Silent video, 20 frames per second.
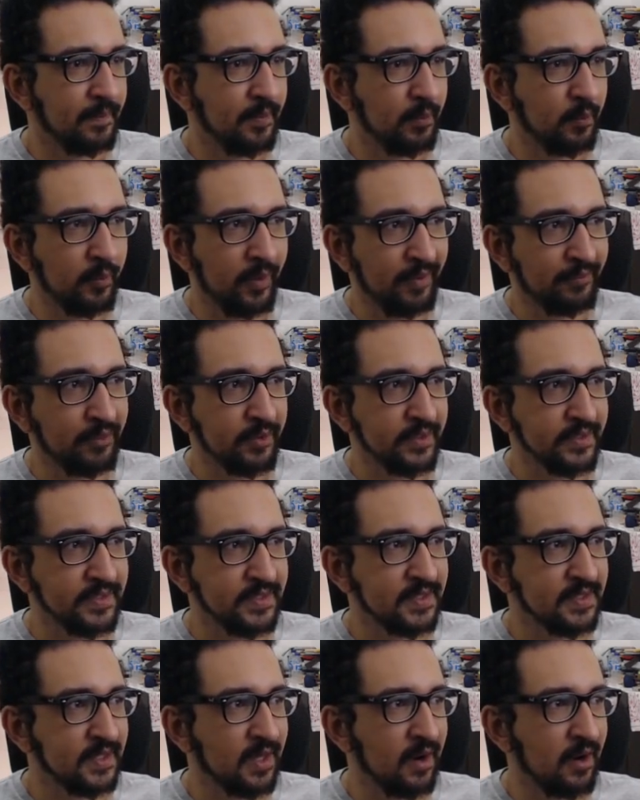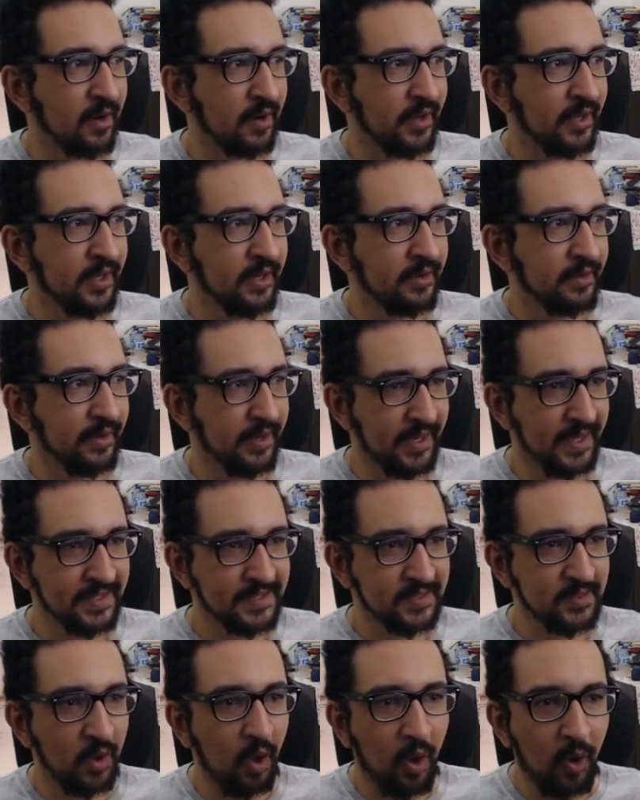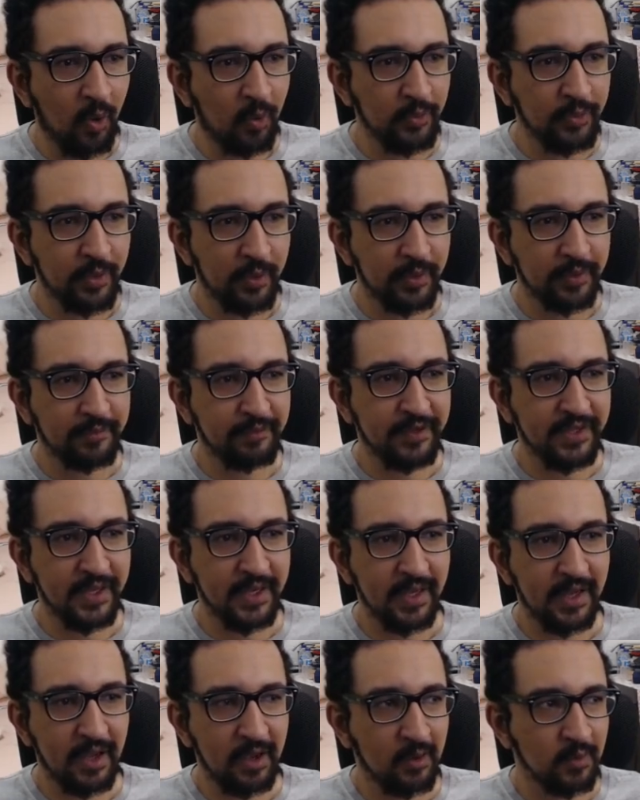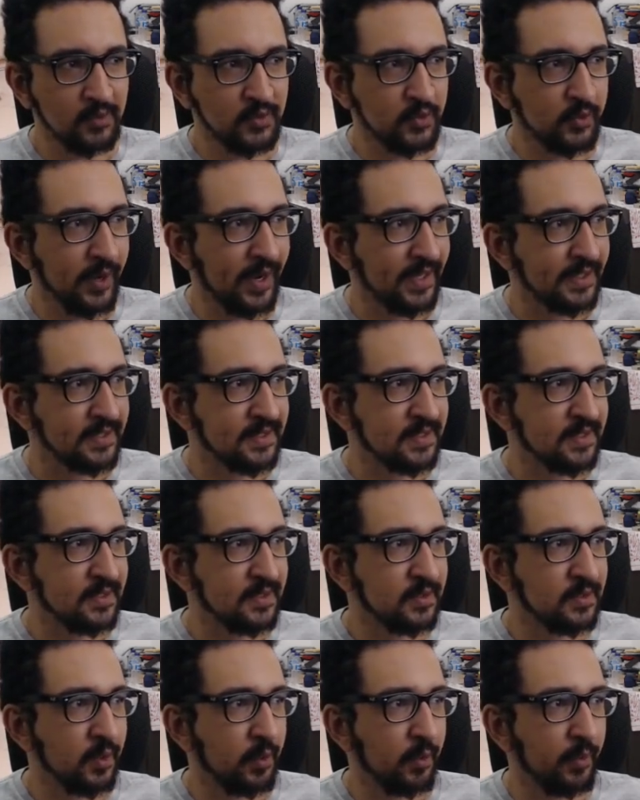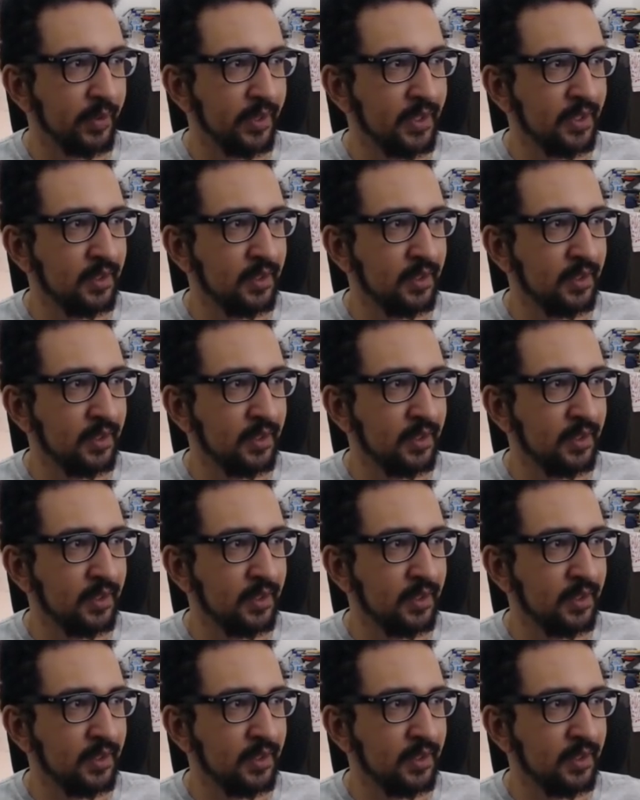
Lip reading: reference car here, it's all done via constraints. So